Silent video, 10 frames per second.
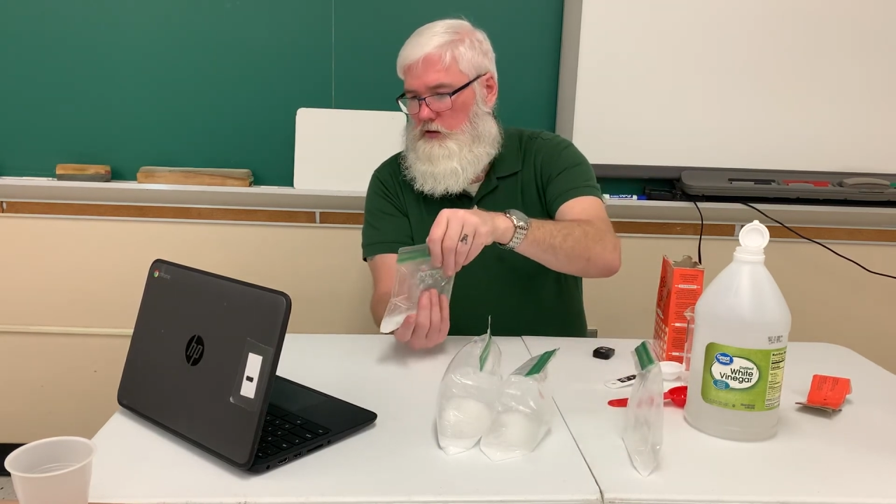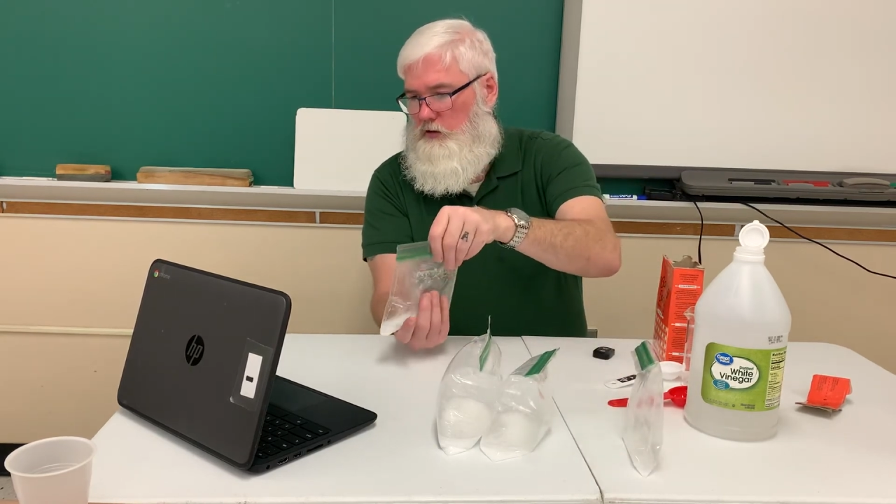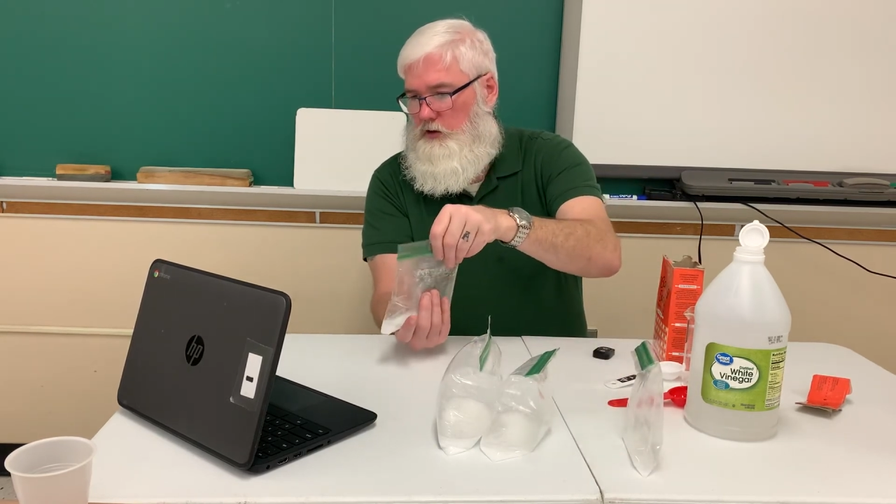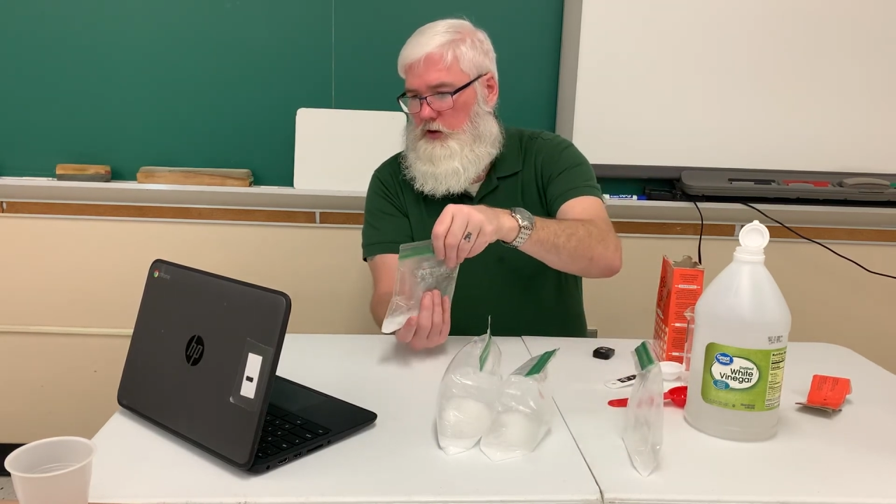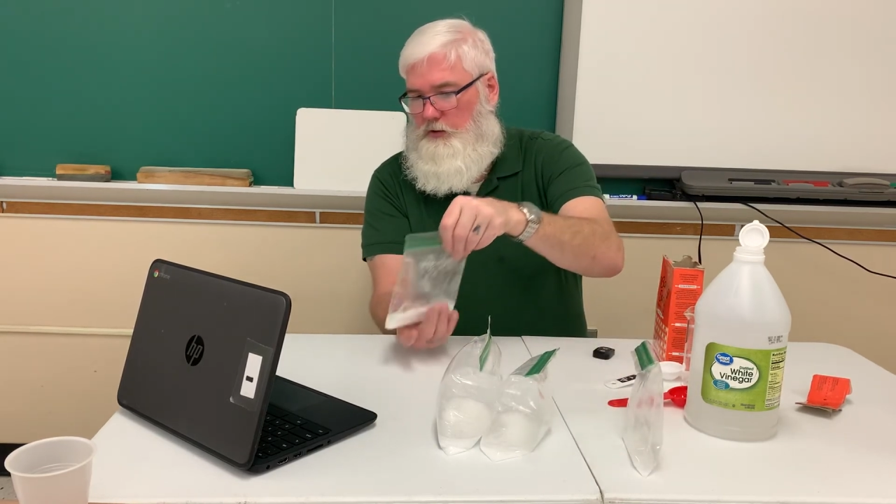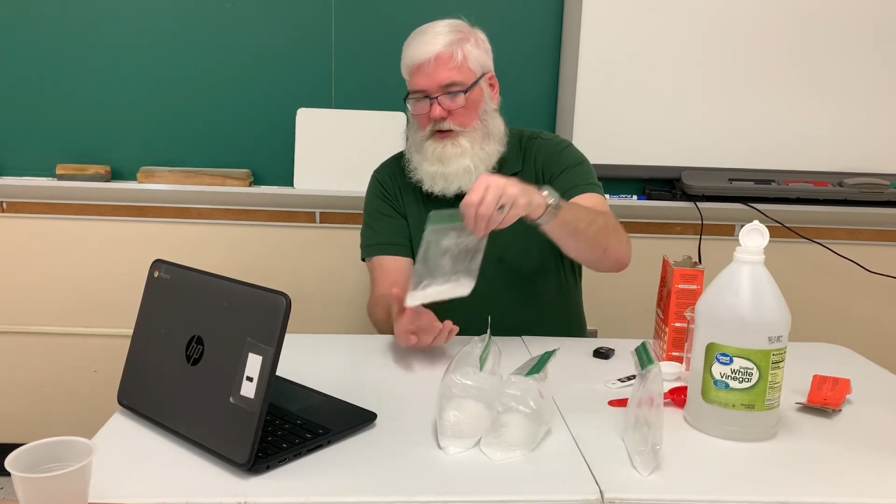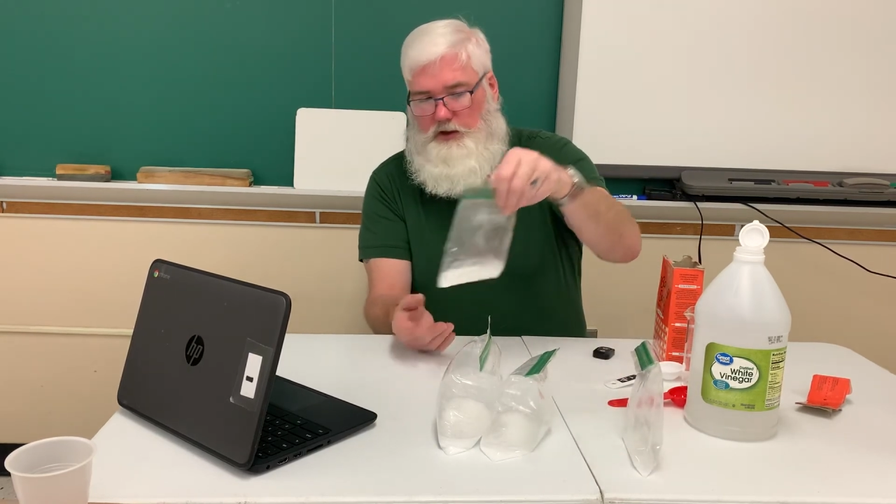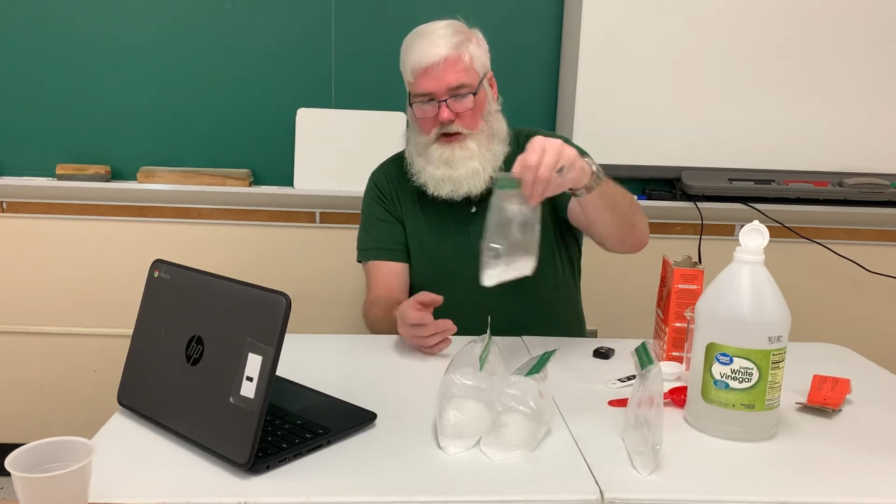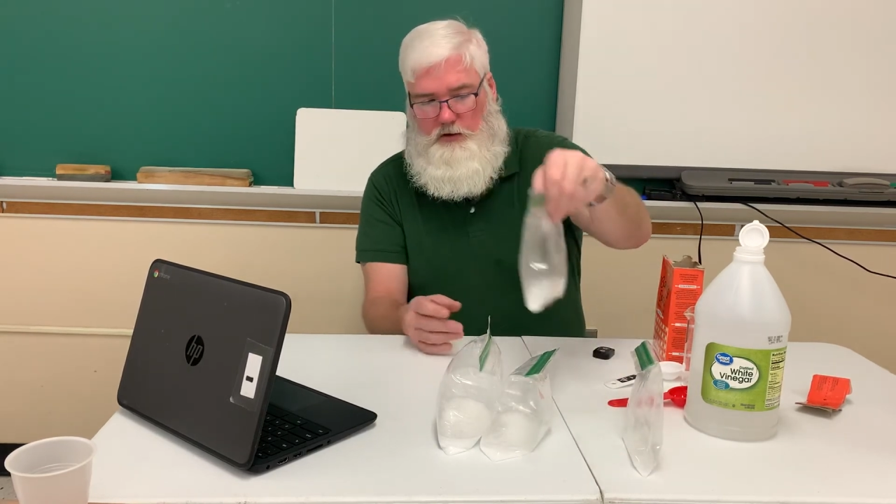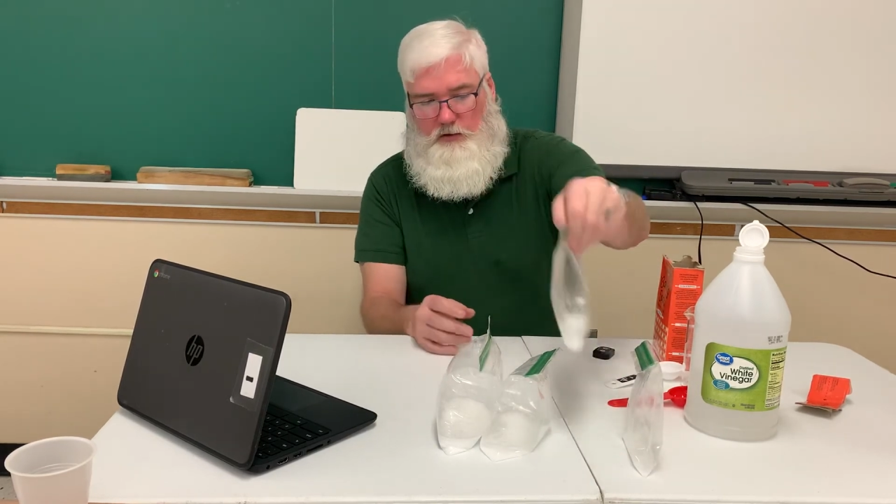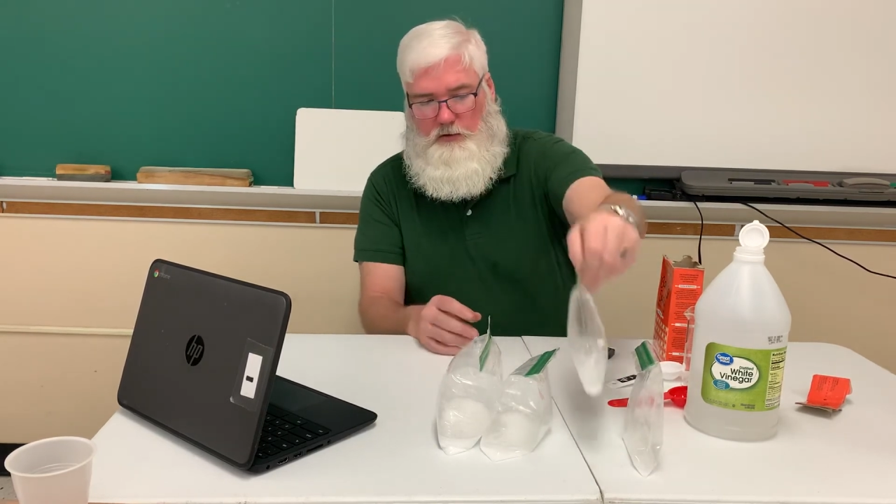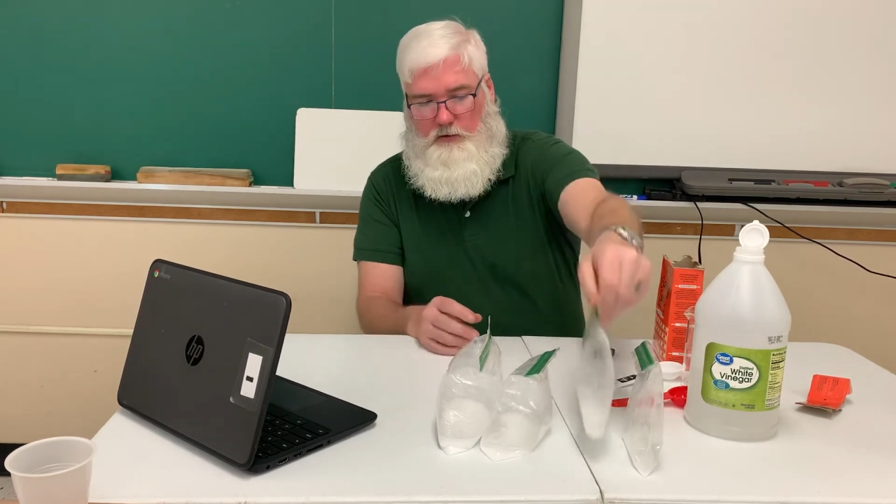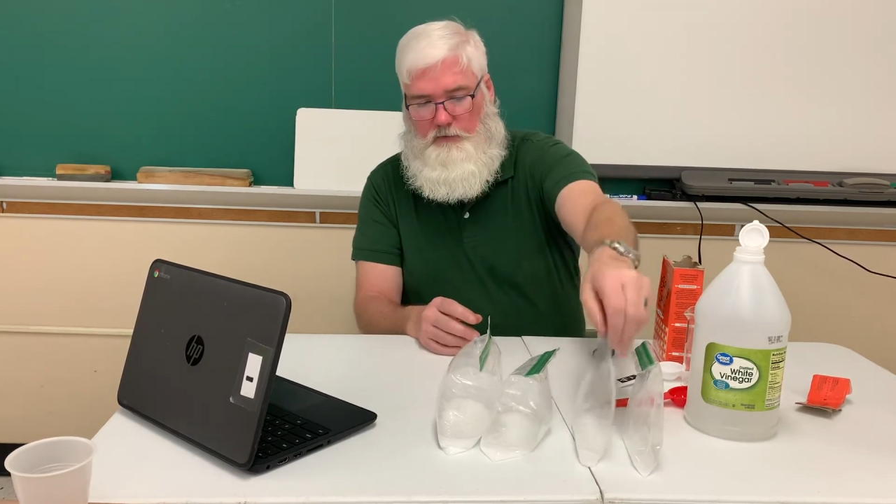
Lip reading: 2 and 2,